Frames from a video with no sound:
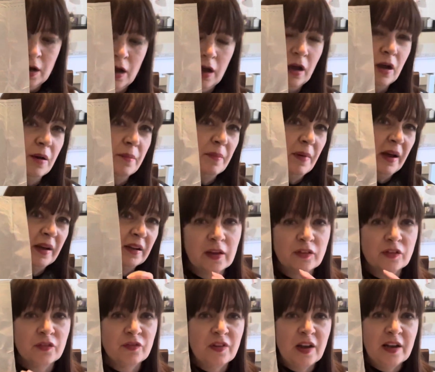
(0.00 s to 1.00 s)
And
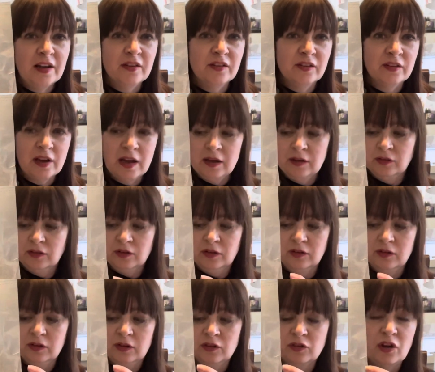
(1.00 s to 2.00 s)
it's a fairly
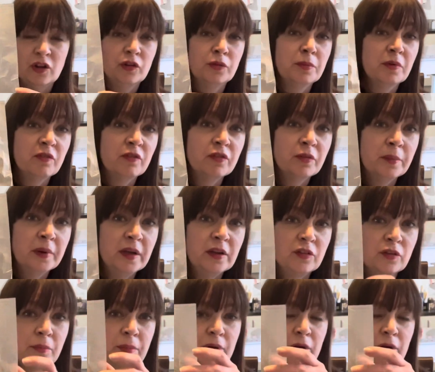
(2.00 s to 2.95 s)
standard adjustment for me, to be